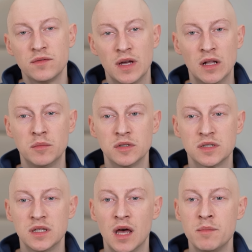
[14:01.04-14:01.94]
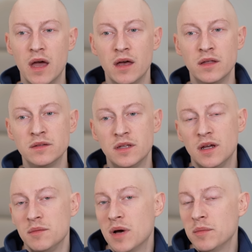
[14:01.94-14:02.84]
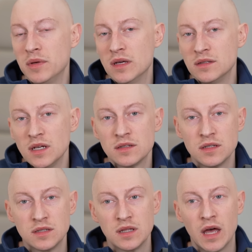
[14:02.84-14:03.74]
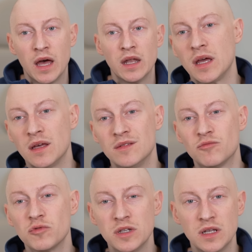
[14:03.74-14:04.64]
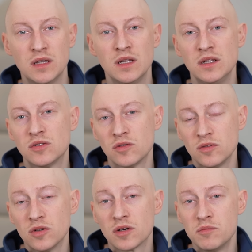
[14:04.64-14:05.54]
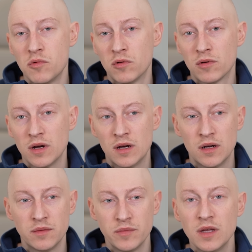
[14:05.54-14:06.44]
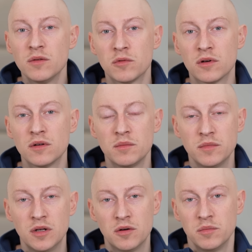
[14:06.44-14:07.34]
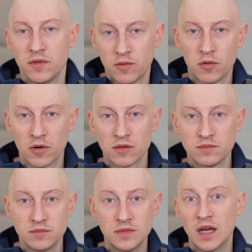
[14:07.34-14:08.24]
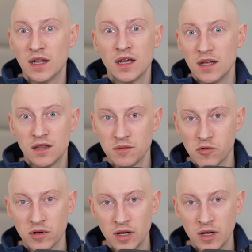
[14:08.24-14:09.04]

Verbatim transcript: available to them. And they might be addicted to that. And really, they need to look more uh, inward, you know know, before getting anything more